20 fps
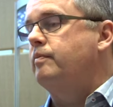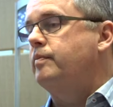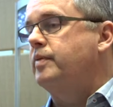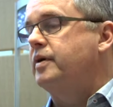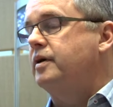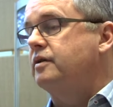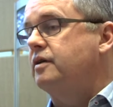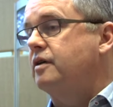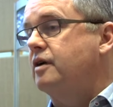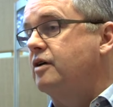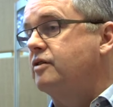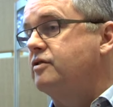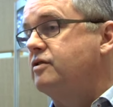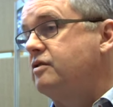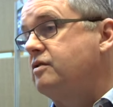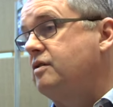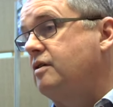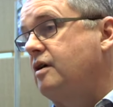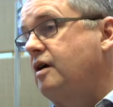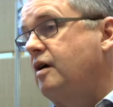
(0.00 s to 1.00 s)
built in our
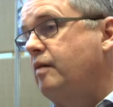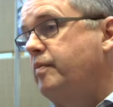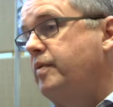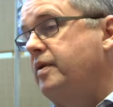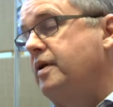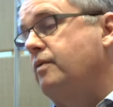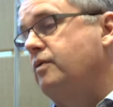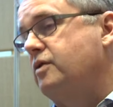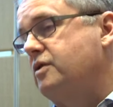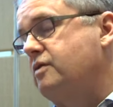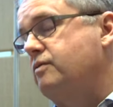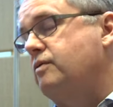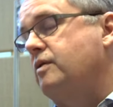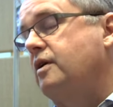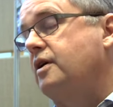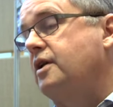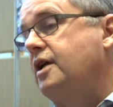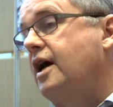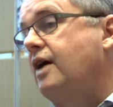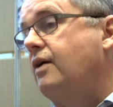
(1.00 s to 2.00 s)
sister company, which is
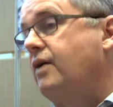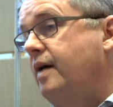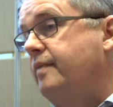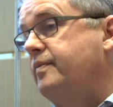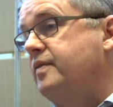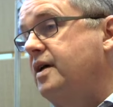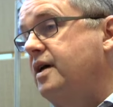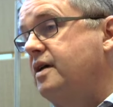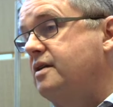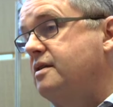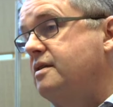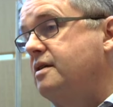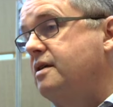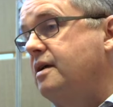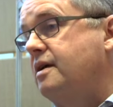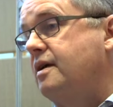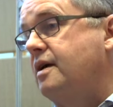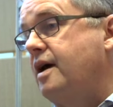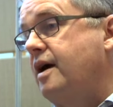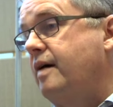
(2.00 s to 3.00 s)
really now MDS
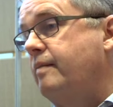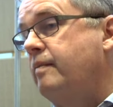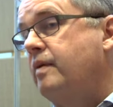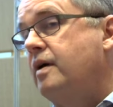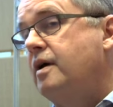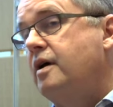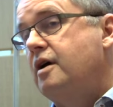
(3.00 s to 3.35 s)
CEM.